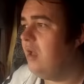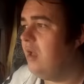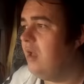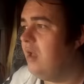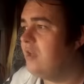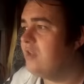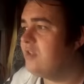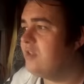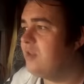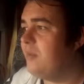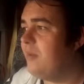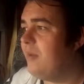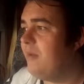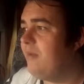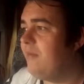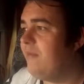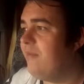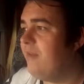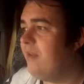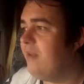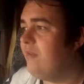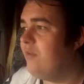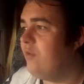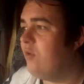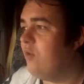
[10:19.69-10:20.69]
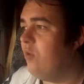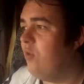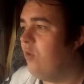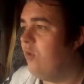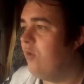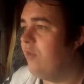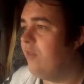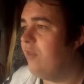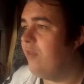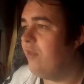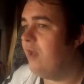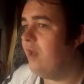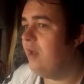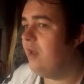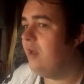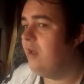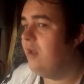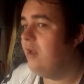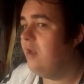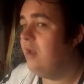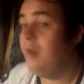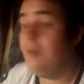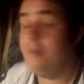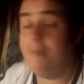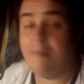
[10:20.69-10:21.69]
Ask about favourite author.
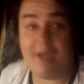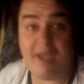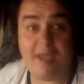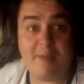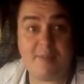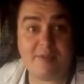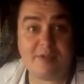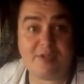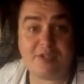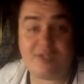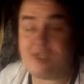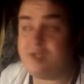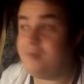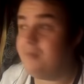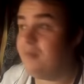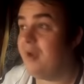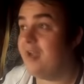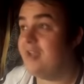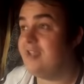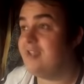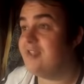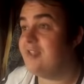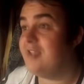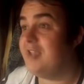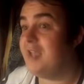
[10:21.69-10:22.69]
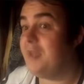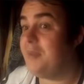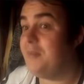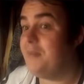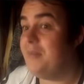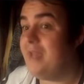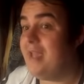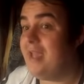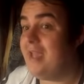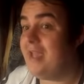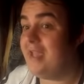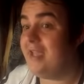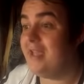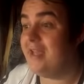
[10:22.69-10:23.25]
Maybe she might say me.